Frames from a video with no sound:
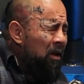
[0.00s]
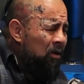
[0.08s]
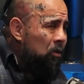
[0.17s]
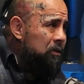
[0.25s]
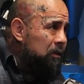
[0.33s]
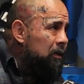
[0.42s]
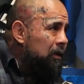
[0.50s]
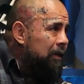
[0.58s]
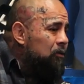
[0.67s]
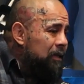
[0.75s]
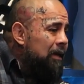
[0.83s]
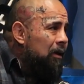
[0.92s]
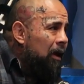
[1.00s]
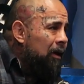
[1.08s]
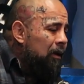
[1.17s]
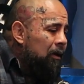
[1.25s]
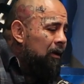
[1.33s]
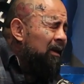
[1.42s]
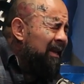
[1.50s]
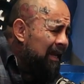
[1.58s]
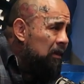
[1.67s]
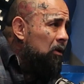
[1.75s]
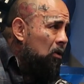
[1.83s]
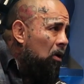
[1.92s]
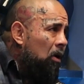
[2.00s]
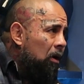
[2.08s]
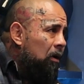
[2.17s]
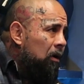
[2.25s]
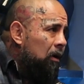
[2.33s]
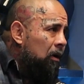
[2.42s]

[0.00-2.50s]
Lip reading: He goes, Eli, get in the car.